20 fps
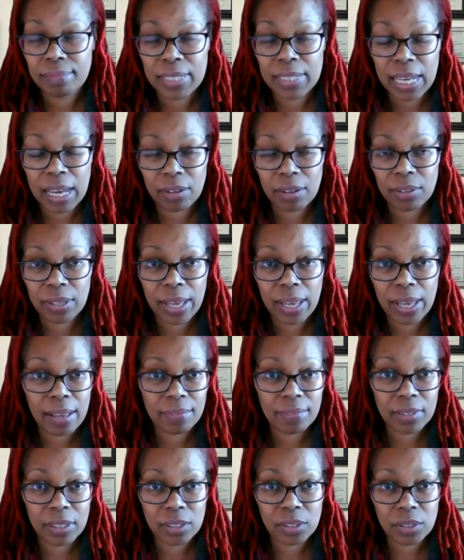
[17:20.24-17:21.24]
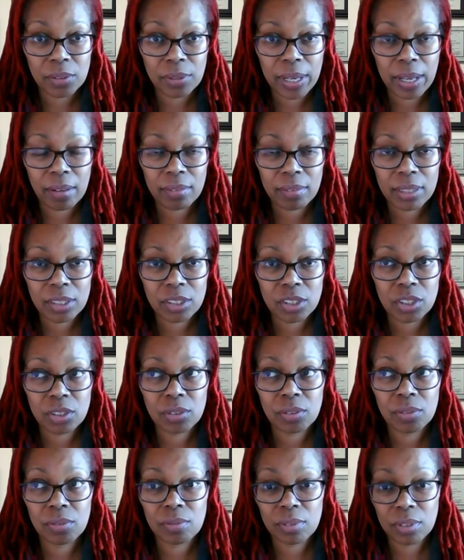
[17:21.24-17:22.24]
now you have a new health
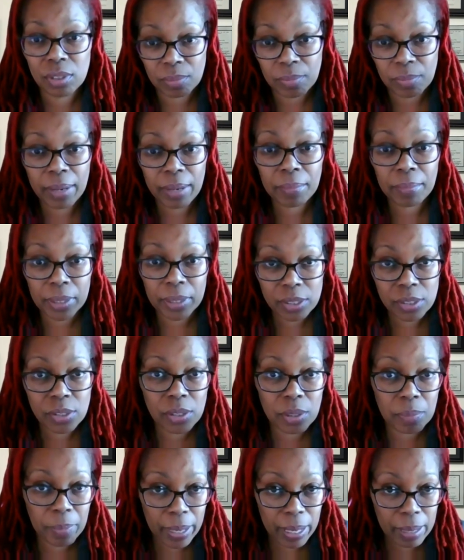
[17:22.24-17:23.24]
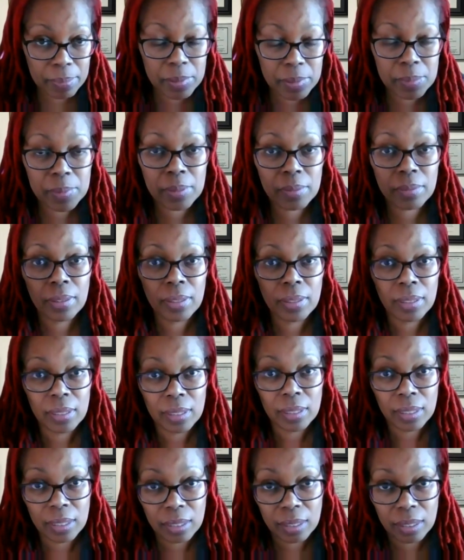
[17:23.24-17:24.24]
issue, then you might want to do the PAP smear
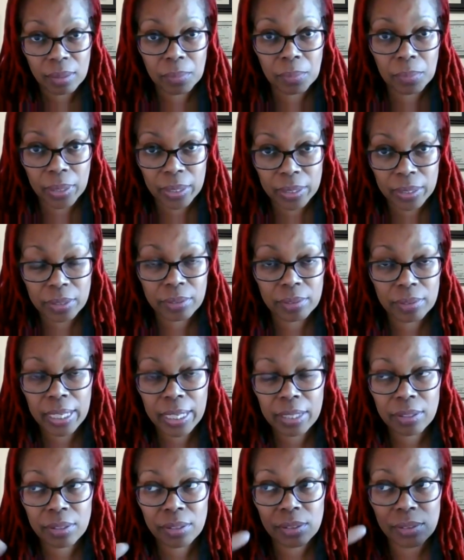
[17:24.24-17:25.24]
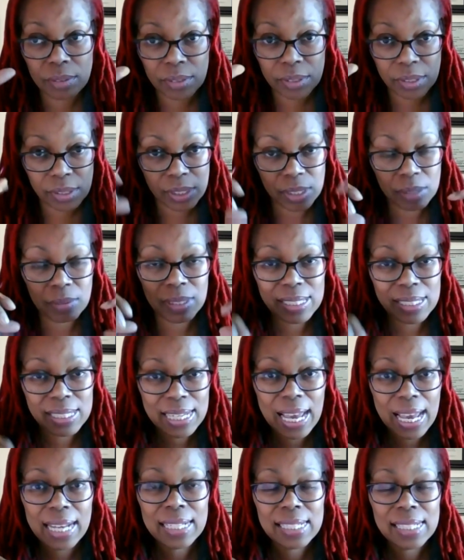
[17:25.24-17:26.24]
1 year later to see what the
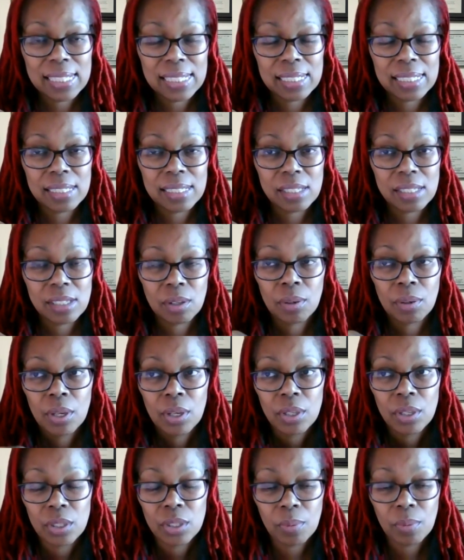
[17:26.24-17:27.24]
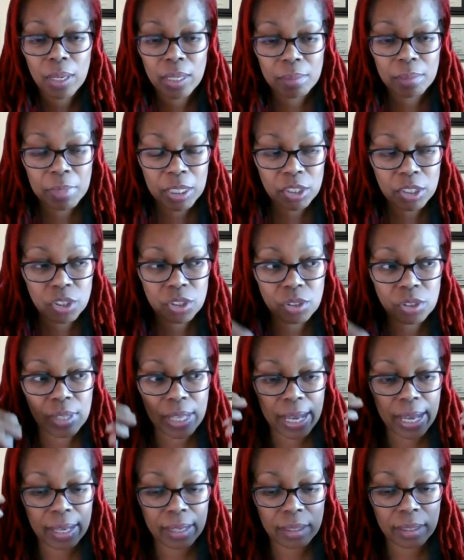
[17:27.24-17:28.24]
status is. So you want to make sure
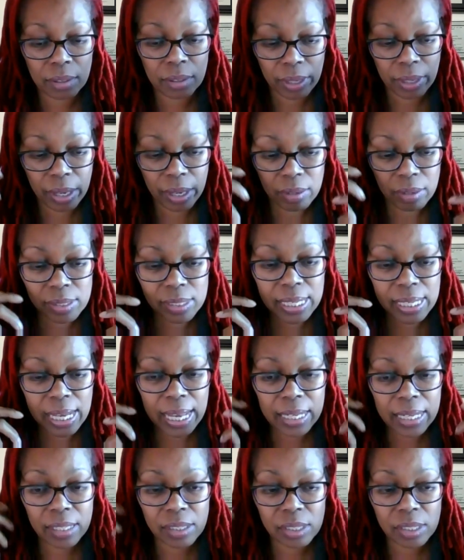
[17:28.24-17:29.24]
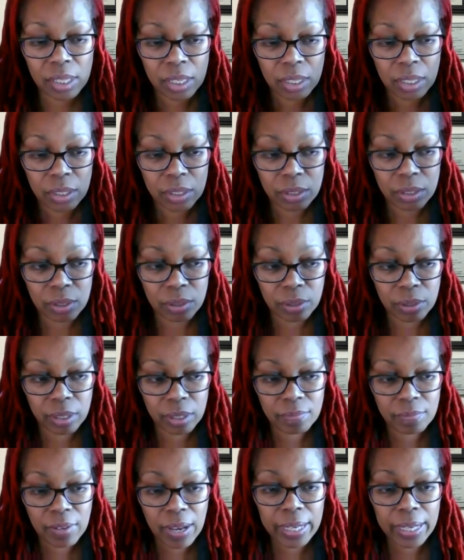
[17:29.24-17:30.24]
that your health status, your
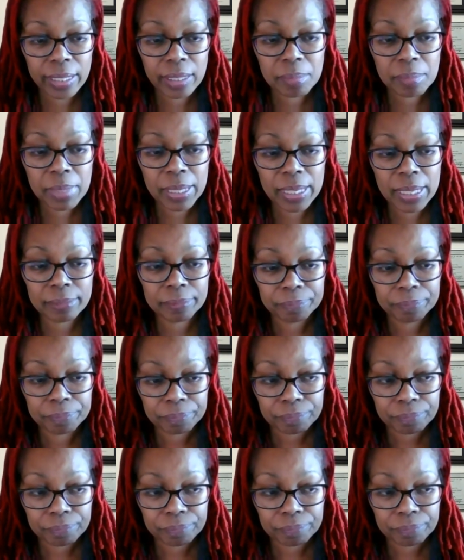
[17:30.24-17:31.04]
environment,